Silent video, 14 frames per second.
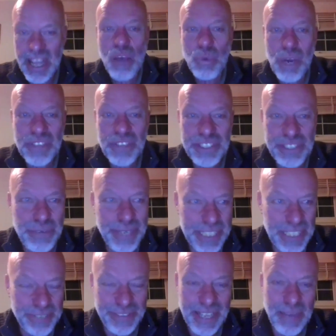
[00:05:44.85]
Well, there's two
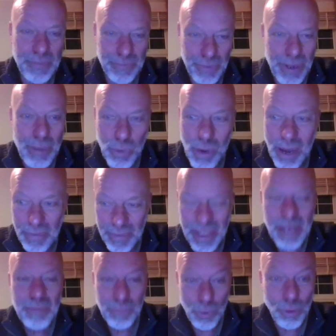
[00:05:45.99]
reasons for that. Number one,
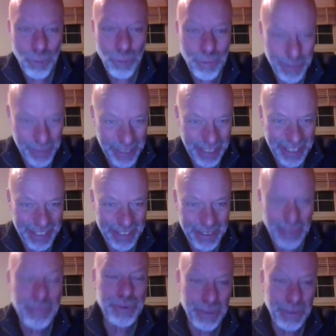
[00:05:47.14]
more and more people are
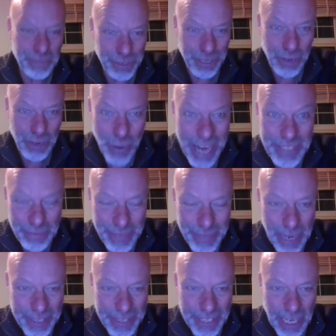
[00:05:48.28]
putting on weight and
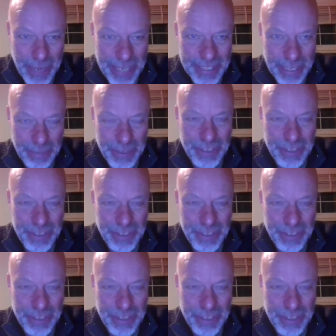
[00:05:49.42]
becoming diabetic.